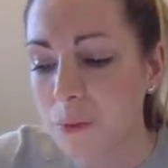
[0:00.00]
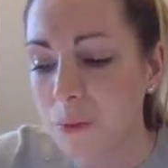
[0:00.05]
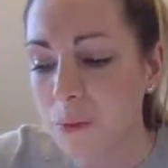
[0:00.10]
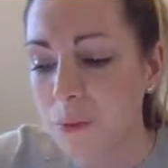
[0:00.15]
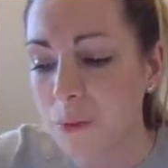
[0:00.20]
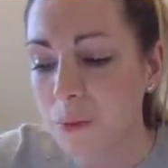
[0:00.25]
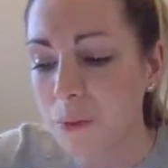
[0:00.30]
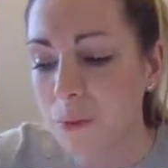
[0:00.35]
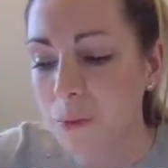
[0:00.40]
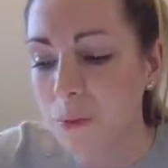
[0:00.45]
as
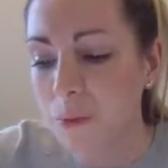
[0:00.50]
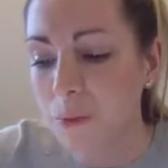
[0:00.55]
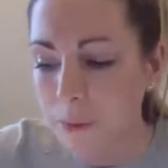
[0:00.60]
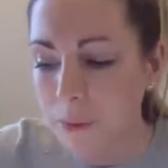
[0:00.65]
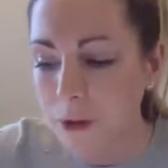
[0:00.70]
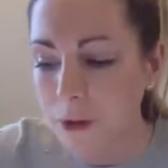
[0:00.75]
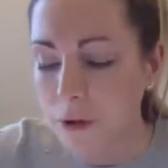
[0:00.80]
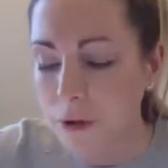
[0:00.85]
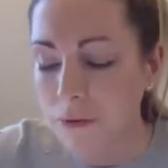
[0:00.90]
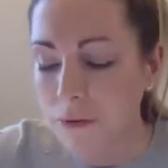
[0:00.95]
if it was
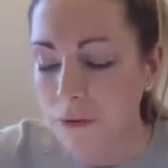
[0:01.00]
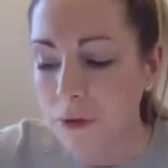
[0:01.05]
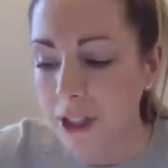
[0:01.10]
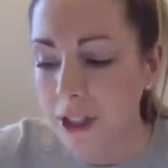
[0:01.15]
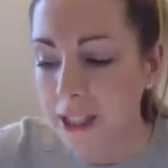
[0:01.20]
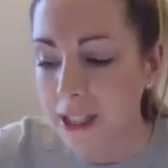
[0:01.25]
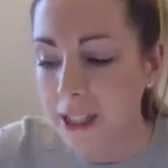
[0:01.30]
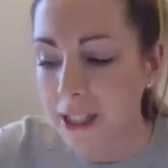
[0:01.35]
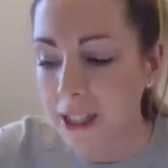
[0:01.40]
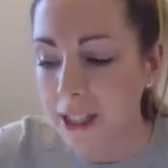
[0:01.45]
running on
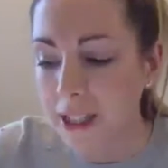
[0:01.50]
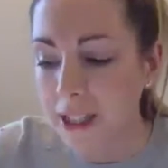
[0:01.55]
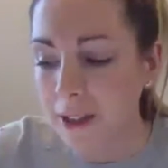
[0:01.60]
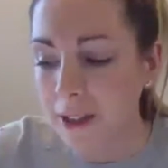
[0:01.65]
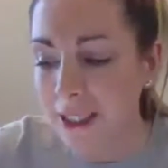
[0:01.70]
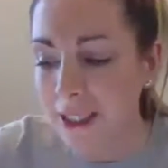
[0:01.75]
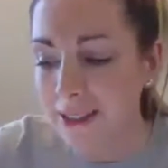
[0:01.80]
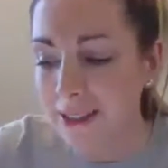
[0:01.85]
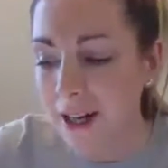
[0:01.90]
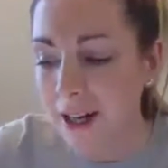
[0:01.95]
its
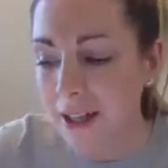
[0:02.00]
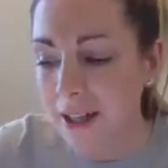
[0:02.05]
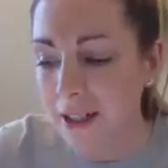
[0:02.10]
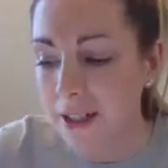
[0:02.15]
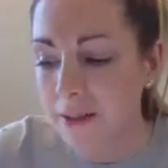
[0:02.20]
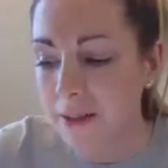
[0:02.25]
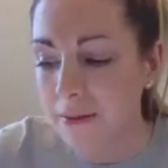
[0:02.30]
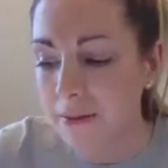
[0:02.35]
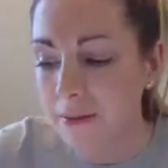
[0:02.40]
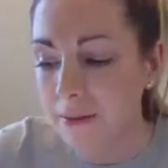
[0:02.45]
side,
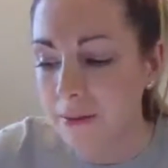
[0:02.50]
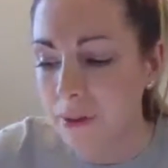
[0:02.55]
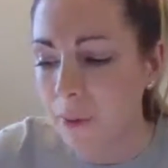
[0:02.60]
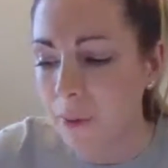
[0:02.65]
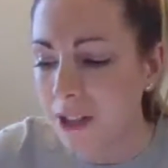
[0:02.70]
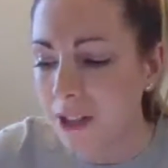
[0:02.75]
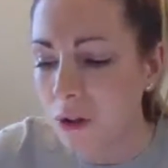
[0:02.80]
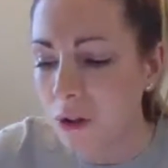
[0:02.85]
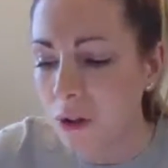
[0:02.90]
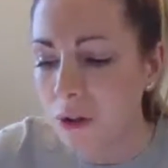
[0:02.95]
the way
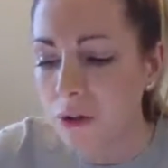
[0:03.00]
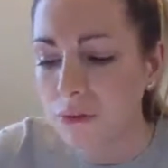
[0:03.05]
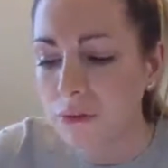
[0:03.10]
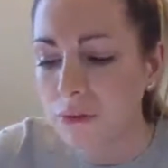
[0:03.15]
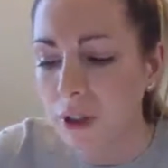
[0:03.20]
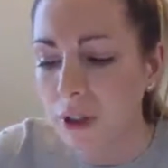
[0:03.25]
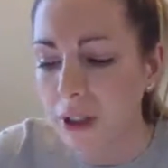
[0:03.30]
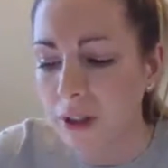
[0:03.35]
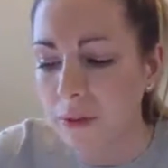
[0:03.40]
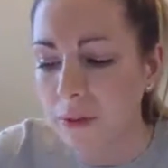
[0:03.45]
dogs
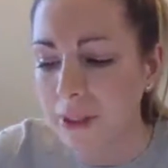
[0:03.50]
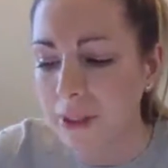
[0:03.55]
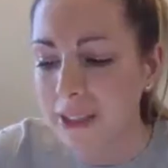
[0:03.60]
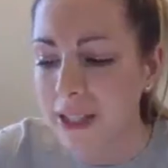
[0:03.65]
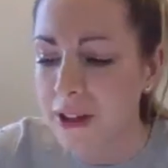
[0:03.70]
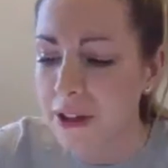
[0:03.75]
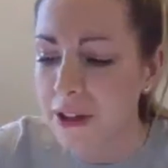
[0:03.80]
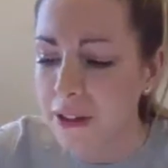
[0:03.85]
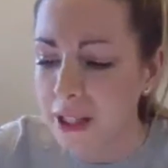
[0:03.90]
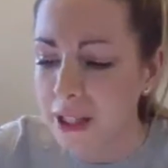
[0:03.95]
run when they
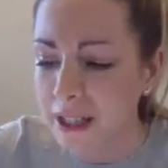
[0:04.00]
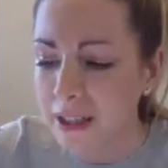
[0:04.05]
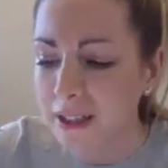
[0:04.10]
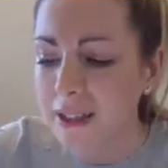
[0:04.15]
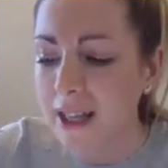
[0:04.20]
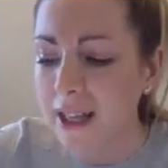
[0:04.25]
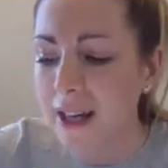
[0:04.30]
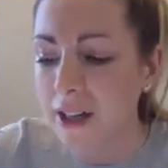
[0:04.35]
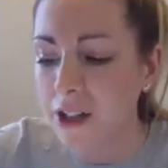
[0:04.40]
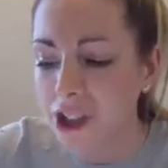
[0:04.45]
think
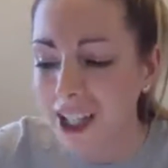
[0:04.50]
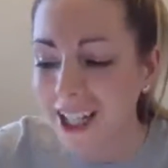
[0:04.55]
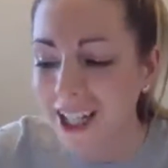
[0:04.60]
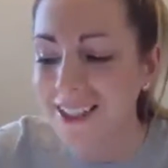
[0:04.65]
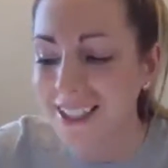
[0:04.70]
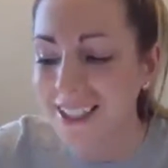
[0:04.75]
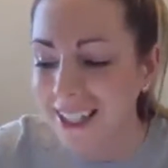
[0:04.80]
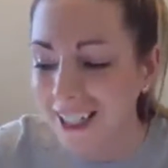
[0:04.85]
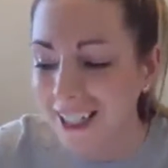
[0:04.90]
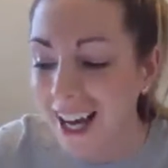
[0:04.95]
they are
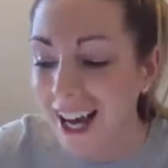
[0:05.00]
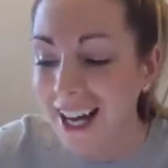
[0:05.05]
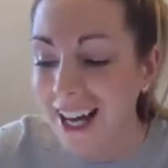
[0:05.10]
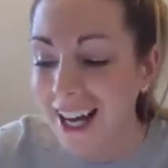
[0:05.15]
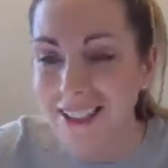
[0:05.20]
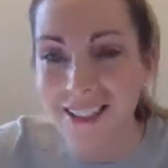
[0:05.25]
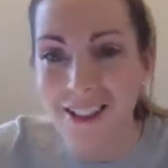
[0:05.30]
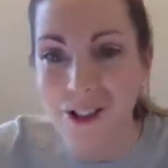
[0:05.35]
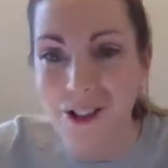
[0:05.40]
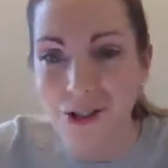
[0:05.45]
chasing a cat
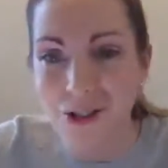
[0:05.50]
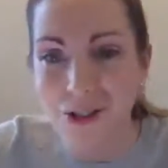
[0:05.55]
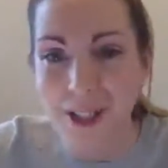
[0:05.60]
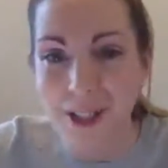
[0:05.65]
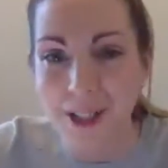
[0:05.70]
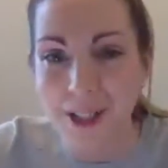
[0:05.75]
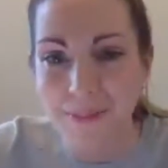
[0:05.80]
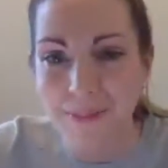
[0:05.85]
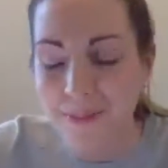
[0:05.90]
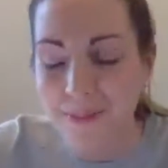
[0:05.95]
in a
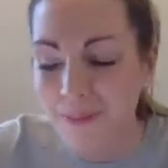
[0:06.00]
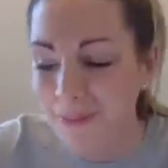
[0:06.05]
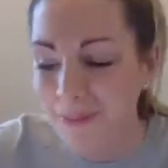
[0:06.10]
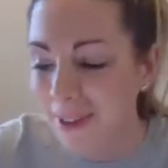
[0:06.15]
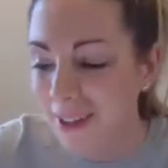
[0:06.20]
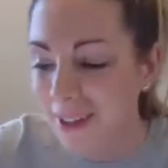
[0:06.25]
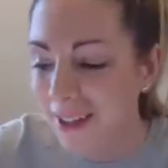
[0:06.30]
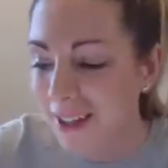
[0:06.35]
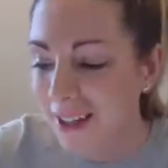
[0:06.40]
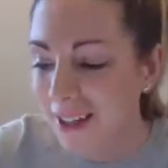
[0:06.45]
dream.
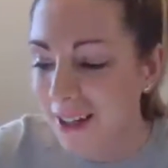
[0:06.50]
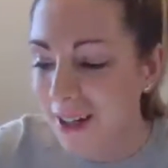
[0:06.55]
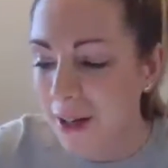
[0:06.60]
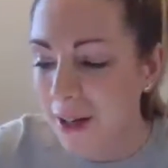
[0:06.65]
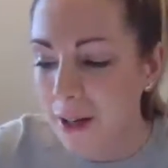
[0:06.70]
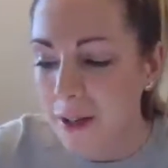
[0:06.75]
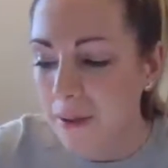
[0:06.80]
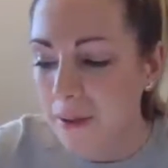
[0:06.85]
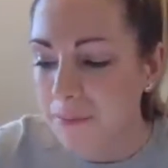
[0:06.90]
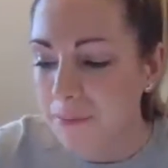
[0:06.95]

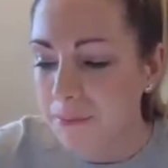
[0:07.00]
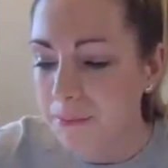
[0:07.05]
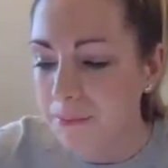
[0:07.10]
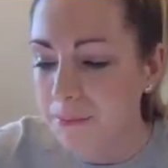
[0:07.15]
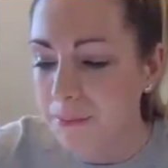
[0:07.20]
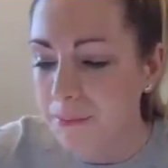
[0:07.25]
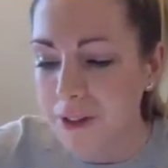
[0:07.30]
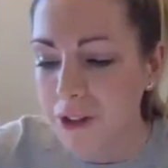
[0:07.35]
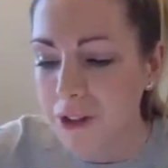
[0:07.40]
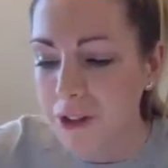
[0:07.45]

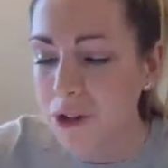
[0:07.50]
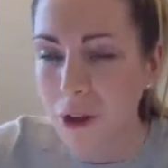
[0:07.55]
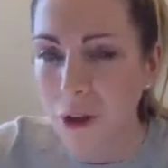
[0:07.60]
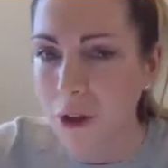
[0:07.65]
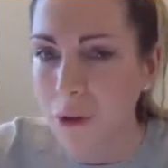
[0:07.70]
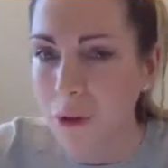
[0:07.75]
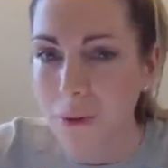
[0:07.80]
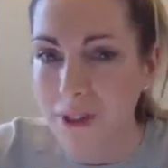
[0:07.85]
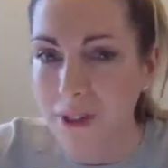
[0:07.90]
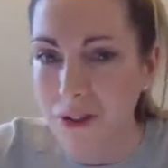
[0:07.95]
But the dog
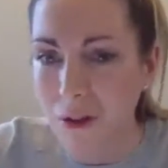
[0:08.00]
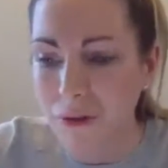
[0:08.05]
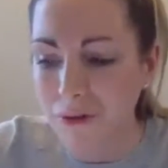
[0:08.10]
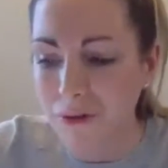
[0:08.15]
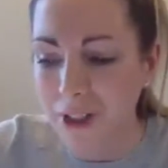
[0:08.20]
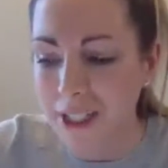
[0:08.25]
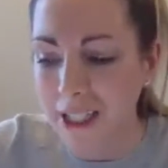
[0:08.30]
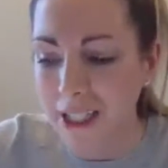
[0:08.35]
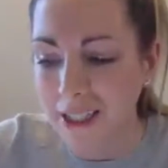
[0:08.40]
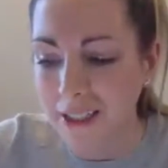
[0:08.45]
was not
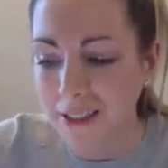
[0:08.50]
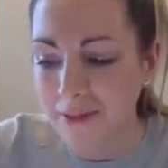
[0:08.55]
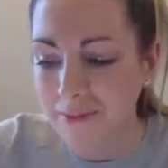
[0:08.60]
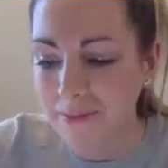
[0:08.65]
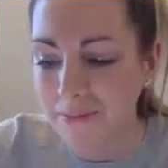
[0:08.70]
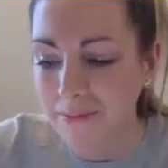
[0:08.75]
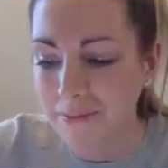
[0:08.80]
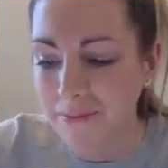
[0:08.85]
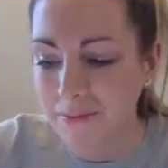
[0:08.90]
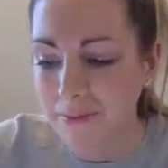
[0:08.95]
running
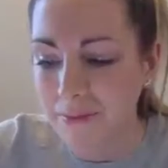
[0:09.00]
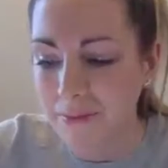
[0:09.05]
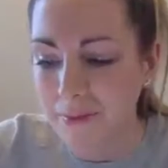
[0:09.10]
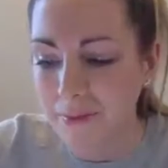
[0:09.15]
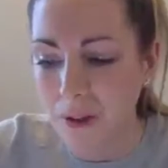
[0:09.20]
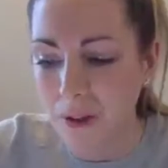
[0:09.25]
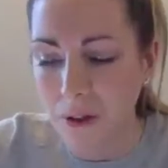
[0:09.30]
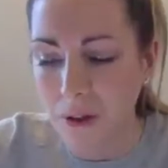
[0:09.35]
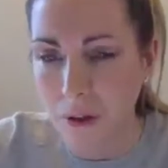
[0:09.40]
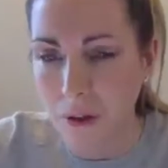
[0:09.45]

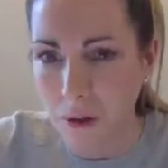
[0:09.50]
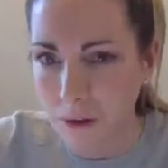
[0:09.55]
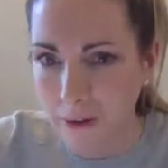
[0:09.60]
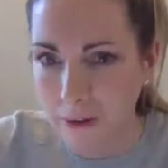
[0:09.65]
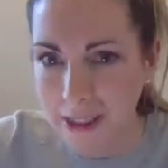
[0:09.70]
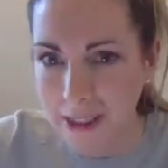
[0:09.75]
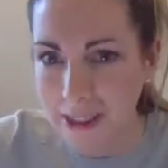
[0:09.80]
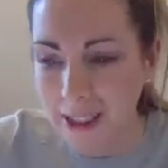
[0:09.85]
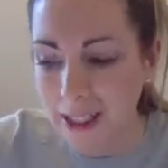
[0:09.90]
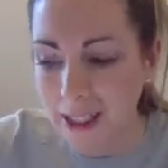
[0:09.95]
or
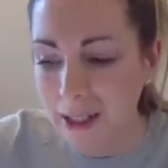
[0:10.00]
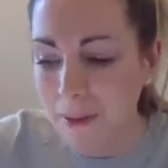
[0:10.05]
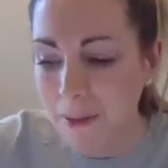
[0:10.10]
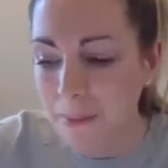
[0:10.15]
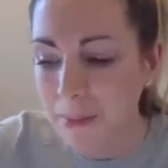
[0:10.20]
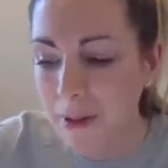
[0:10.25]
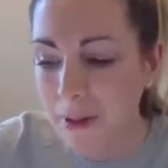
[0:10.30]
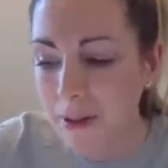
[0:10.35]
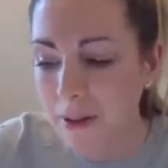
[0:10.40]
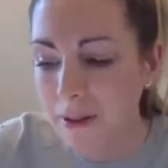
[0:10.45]
asleep.
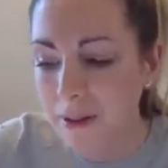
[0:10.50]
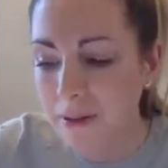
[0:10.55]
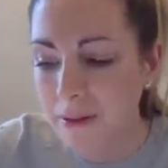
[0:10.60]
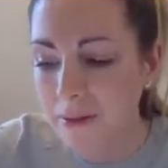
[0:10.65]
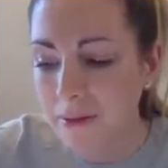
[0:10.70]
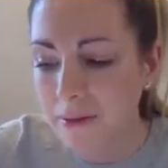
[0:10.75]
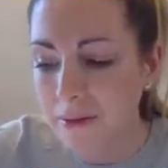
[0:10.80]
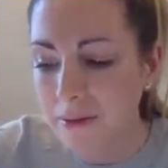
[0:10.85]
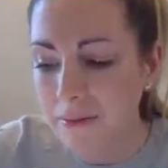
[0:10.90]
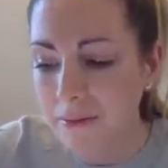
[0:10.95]

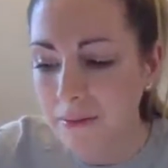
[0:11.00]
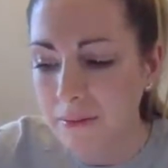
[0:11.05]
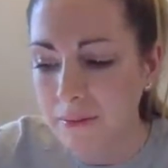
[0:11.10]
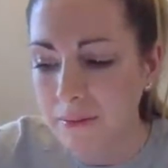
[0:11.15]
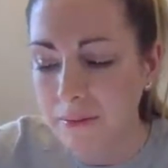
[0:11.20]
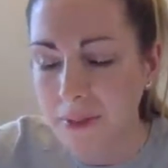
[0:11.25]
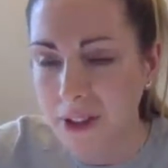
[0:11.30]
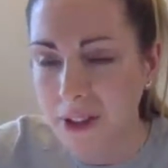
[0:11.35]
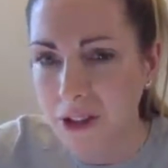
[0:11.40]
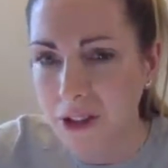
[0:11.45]

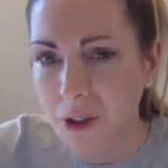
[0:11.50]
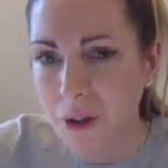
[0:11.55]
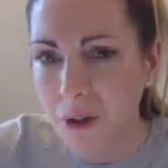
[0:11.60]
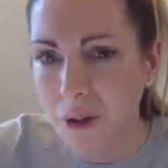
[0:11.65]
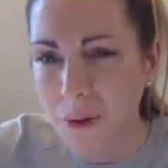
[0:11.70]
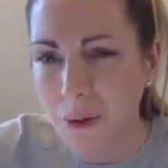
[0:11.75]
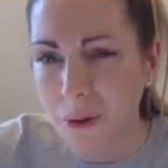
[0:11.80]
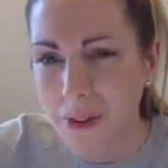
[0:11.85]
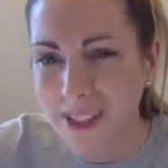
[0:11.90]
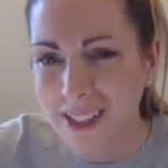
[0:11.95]
The
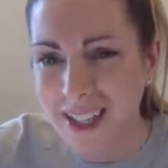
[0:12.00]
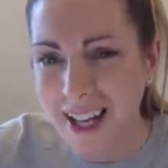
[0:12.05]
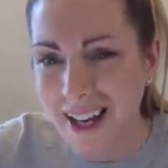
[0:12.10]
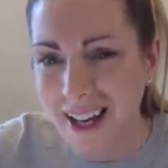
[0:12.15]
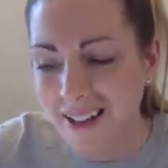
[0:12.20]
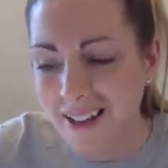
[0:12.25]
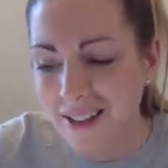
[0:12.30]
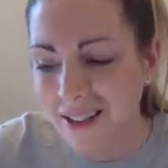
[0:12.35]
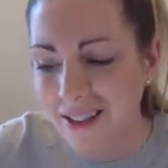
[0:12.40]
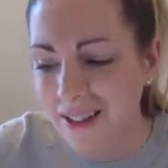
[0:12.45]
dog was
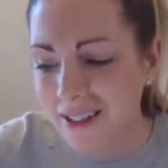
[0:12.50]
dead.